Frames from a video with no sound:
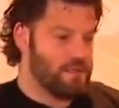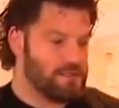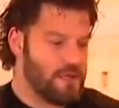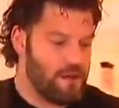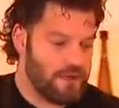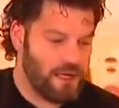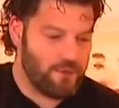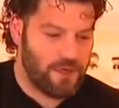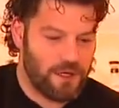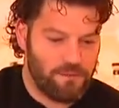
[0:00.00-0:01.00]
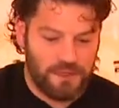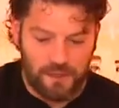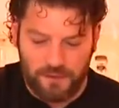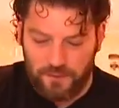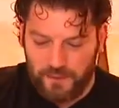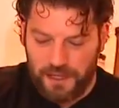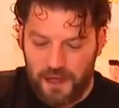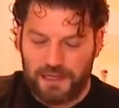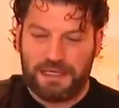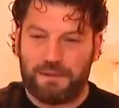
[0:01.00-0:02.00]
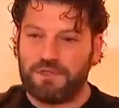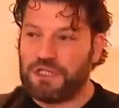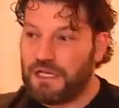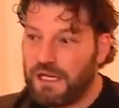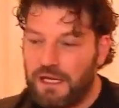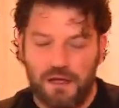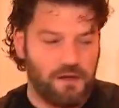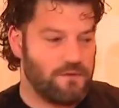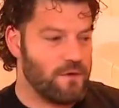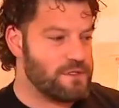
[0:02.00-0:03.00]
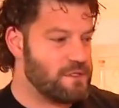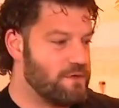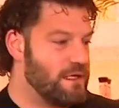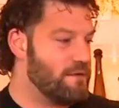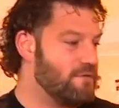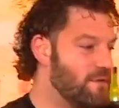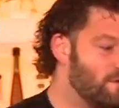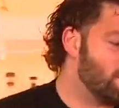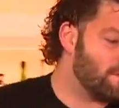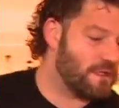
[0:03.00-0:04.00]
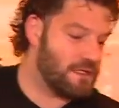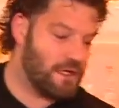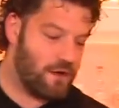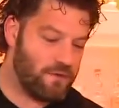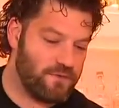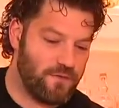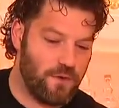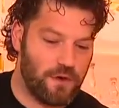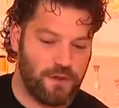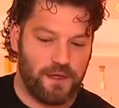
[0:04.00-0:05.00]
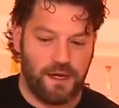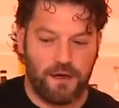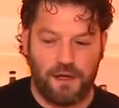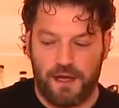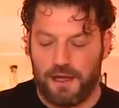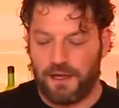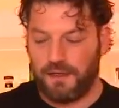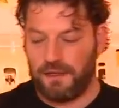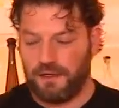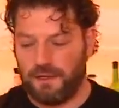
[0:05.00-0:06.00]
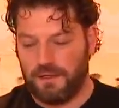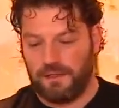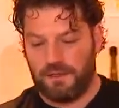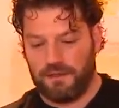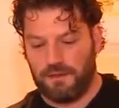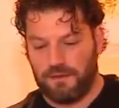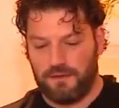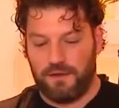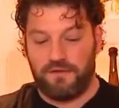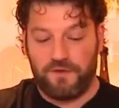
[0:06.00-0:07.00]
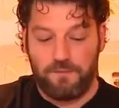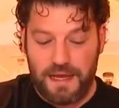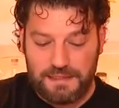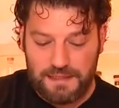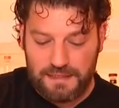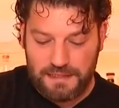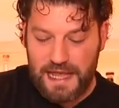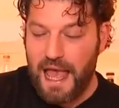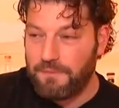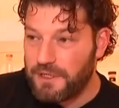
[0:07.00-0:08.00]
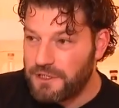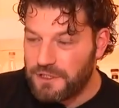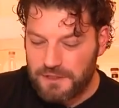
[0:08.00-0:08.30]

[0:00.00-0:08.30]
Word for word: So here we're going to build what we call a kimchini. Of course, Korean food is really known for their uh, fermented cabbage.